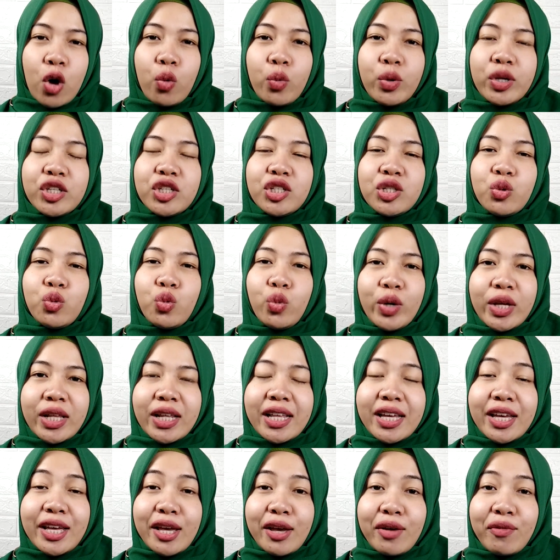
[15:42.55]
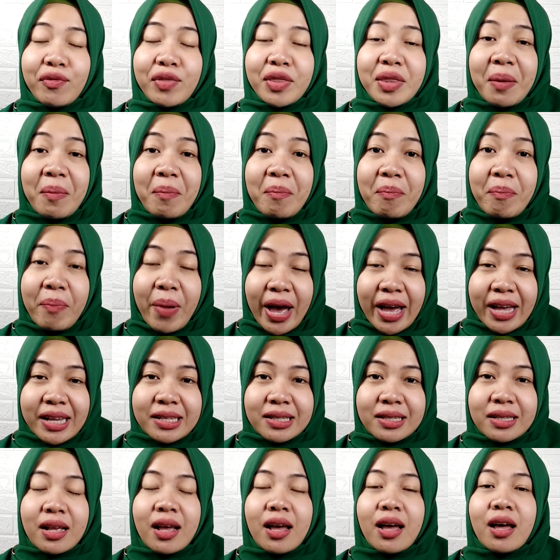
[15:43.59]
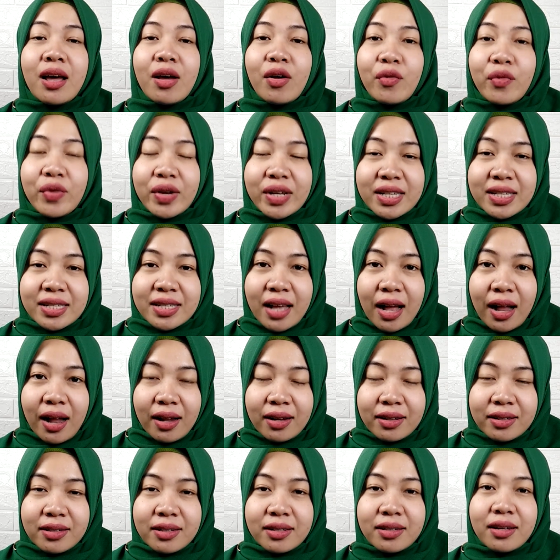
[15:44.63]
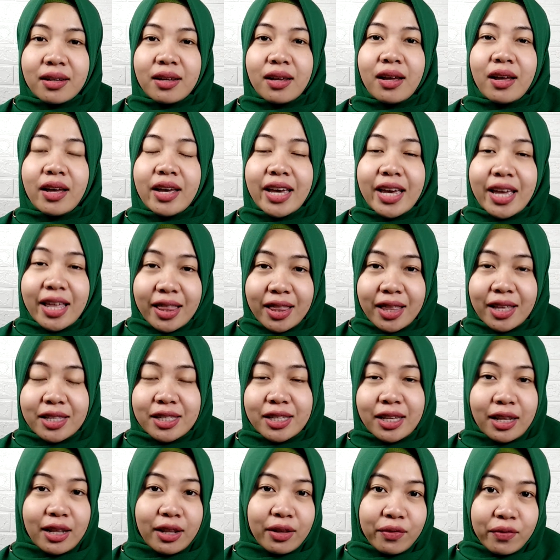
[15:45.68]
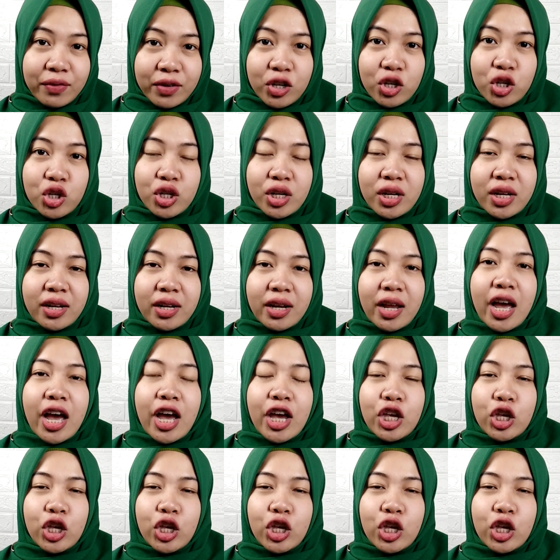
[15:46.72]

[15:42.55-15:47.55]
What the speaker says: which will give the best result in the television.